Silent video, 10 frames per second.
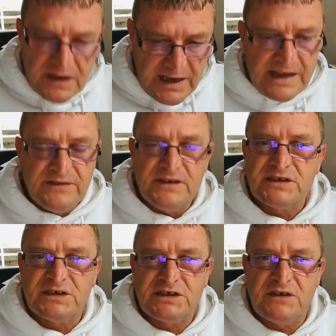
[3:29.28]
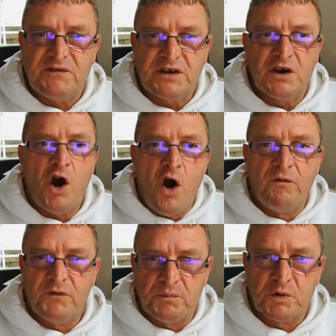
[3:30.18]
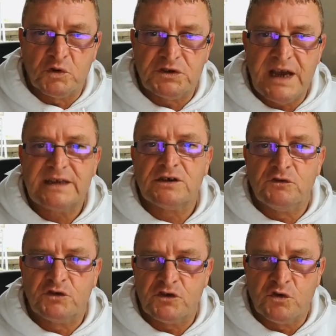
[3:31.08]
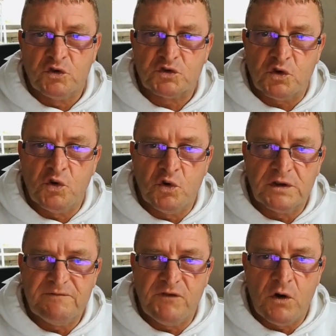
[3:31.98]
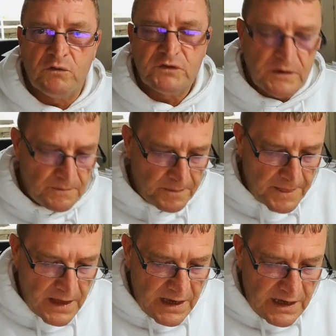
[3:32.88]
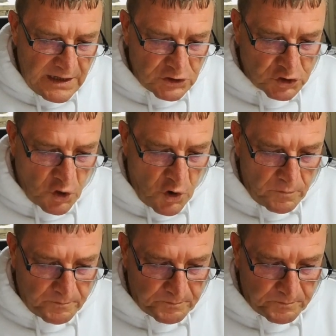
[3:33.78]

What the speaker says: in this certificate of the project and to those all involved. So